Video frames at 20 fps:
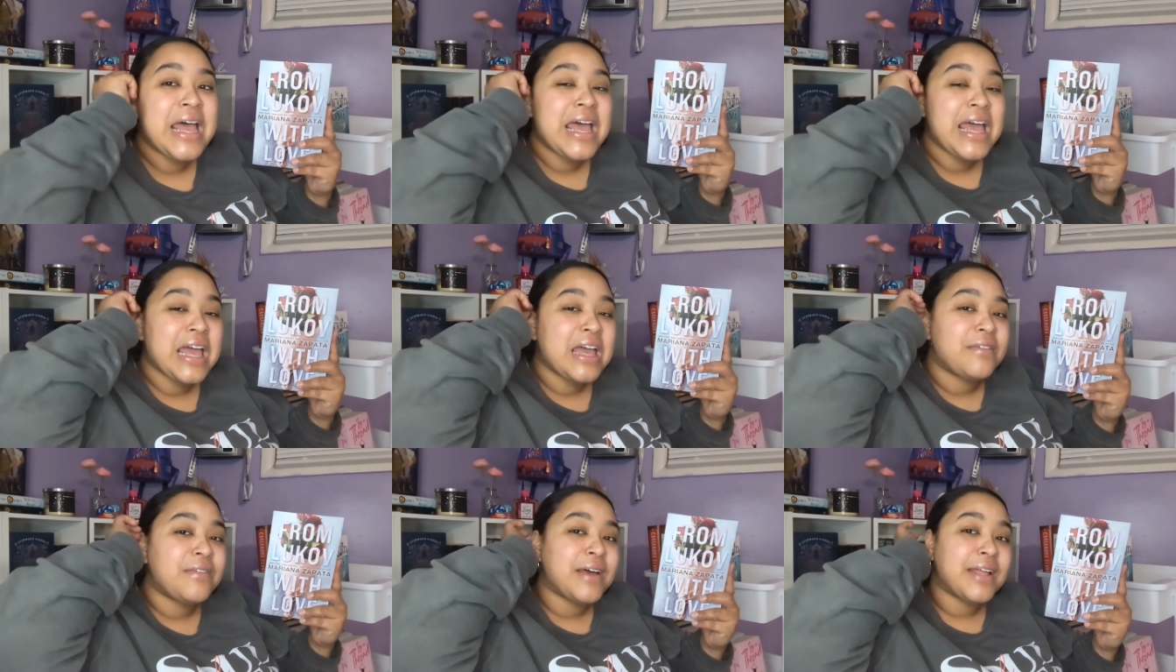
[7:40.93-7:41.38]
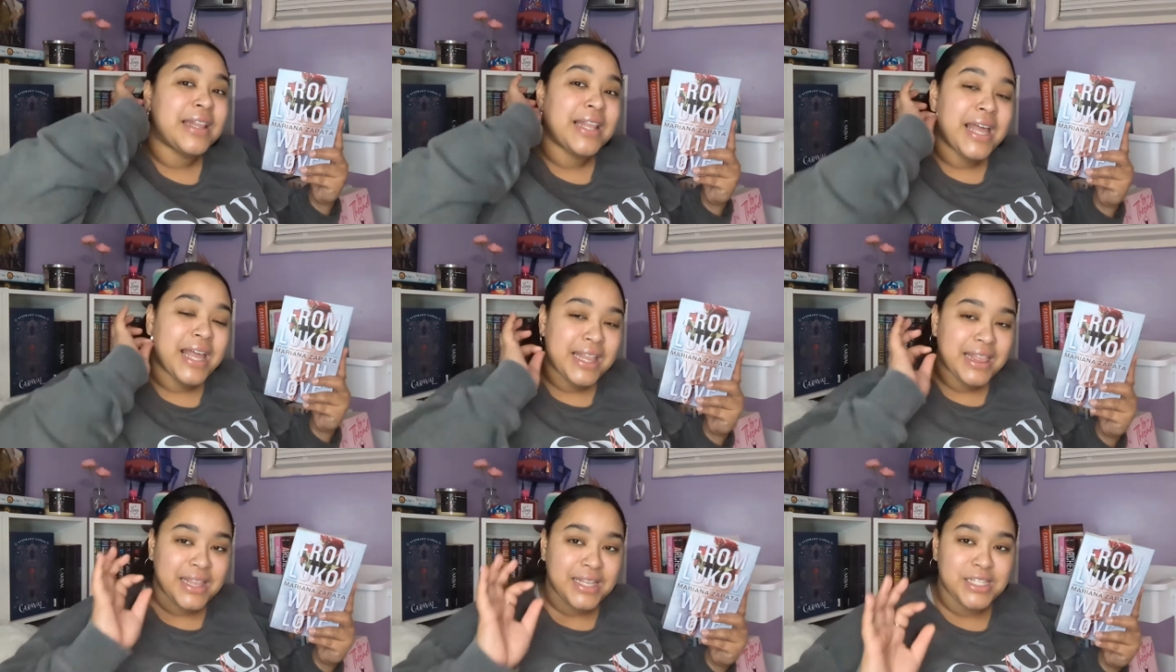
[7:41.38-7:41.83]
If I
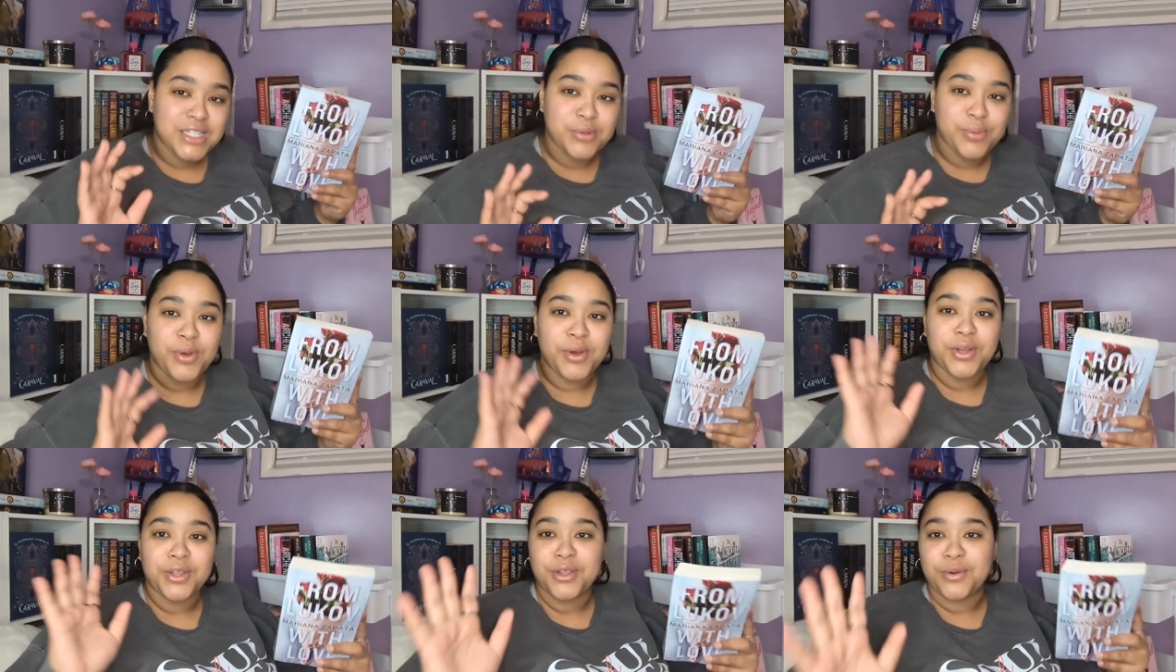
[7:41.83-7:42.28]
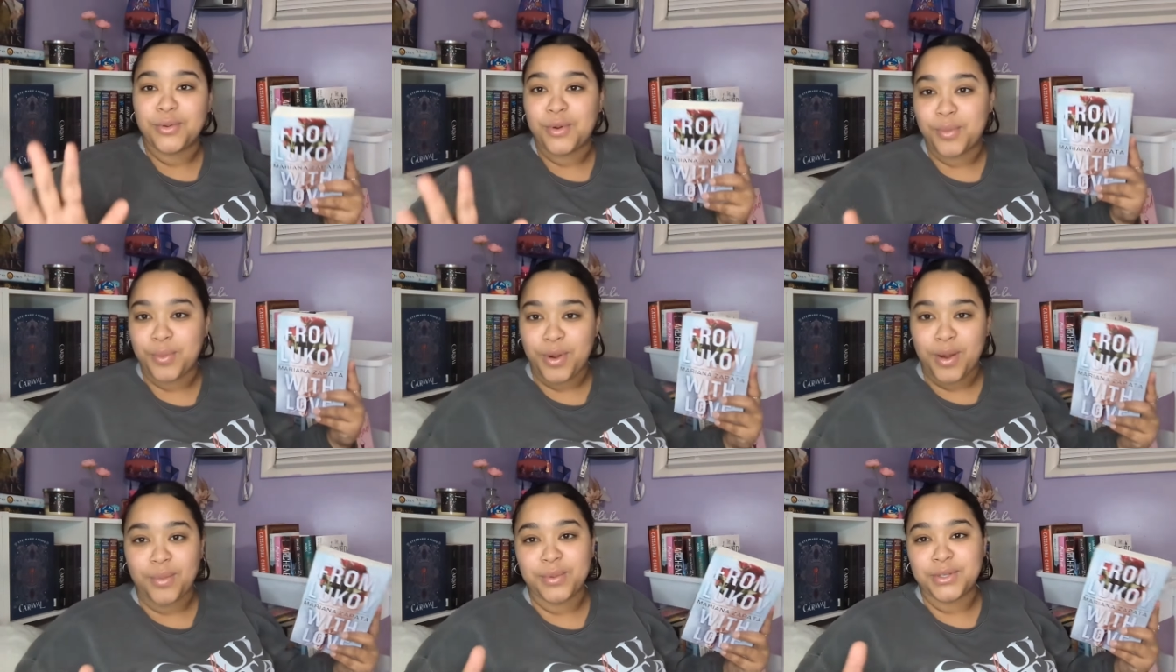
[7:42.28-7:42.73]
like this book, then we'll
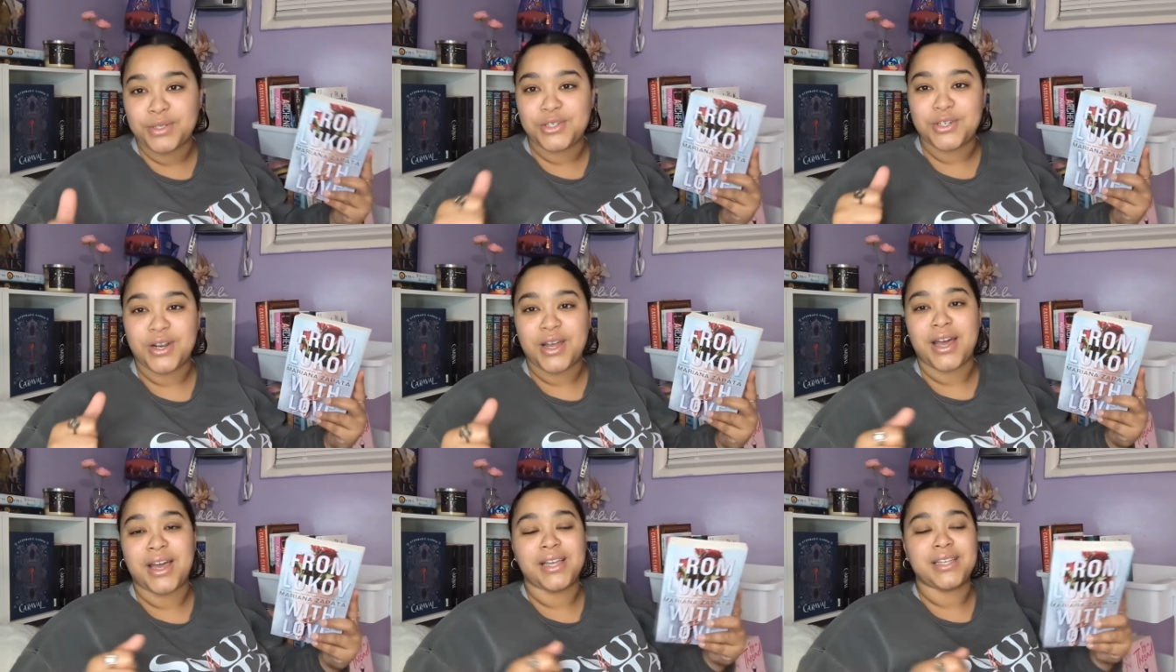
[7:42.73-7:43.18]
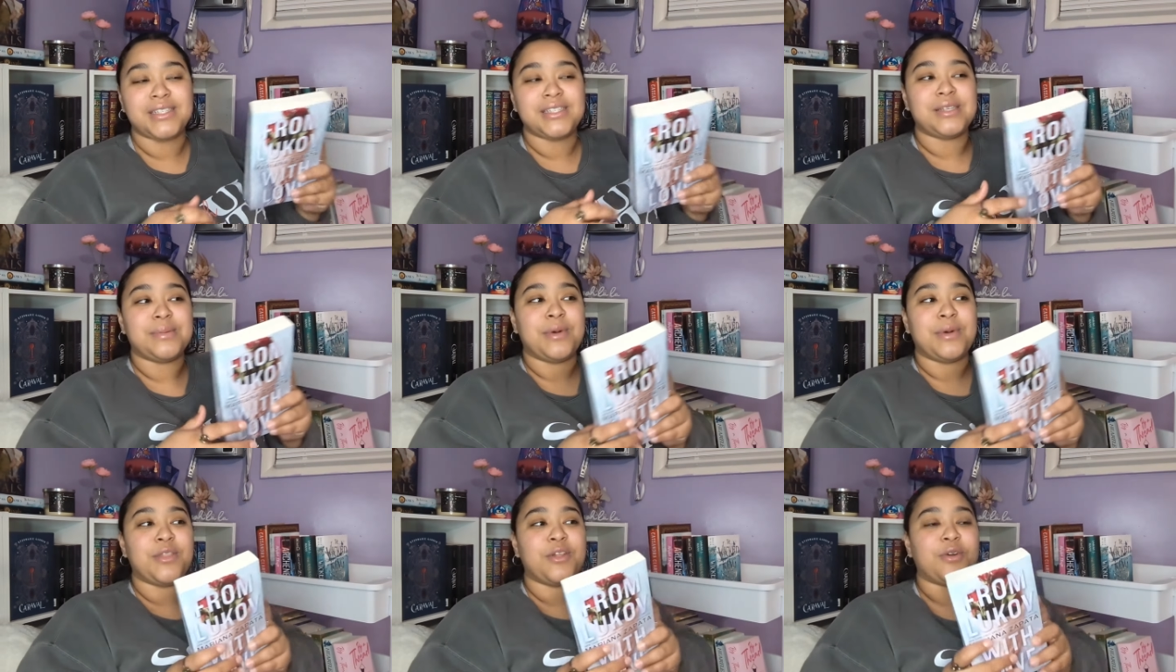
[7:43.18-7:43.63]
probably try
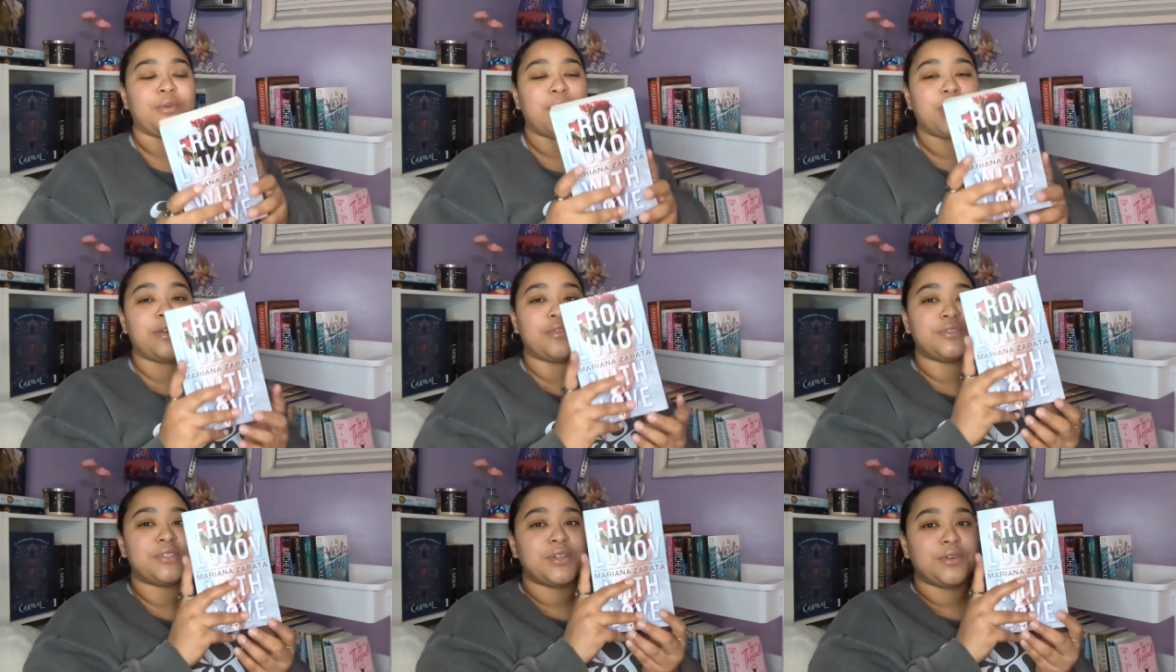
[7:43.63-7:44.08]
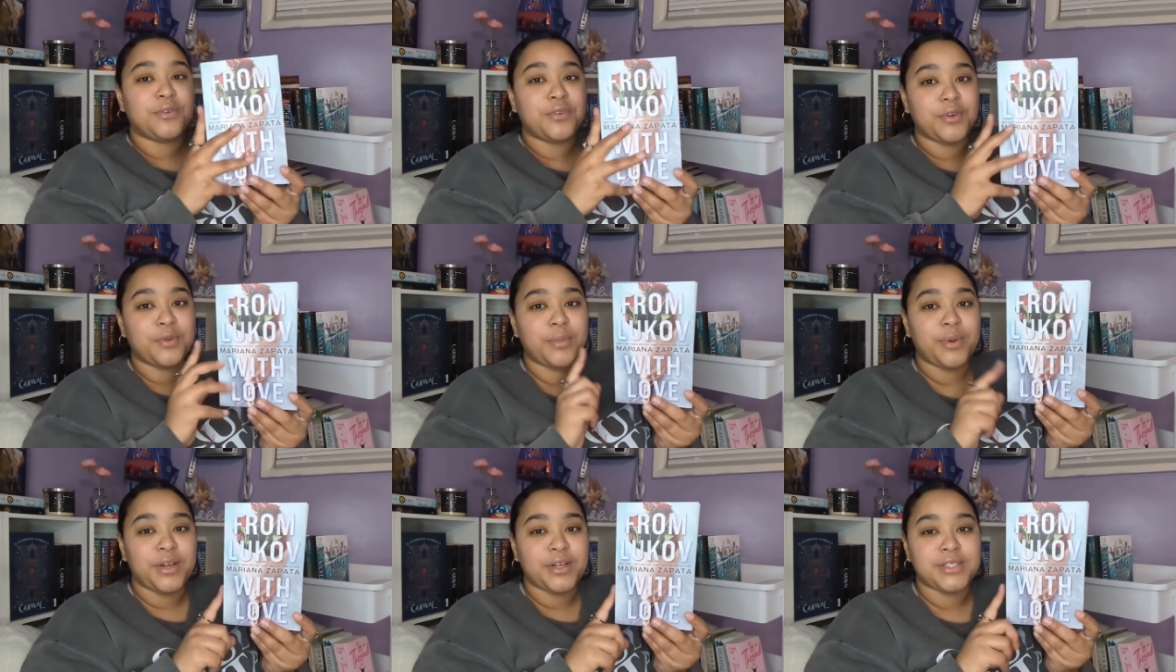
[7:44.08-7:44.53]
some other one of some of
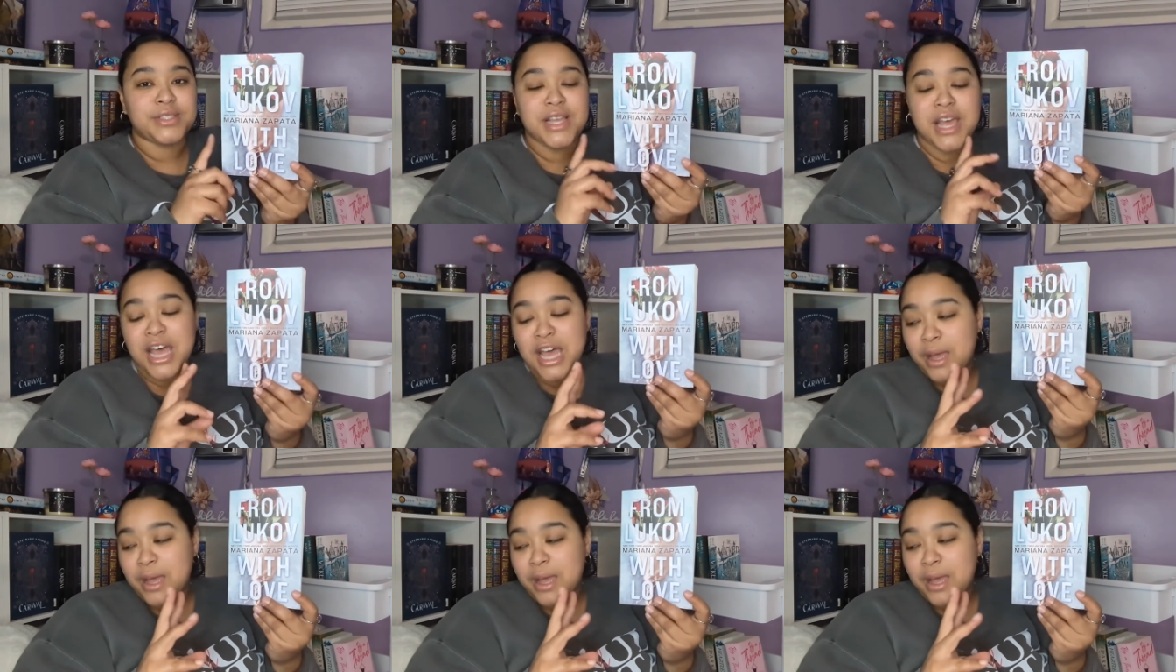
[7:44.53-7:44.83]
her books,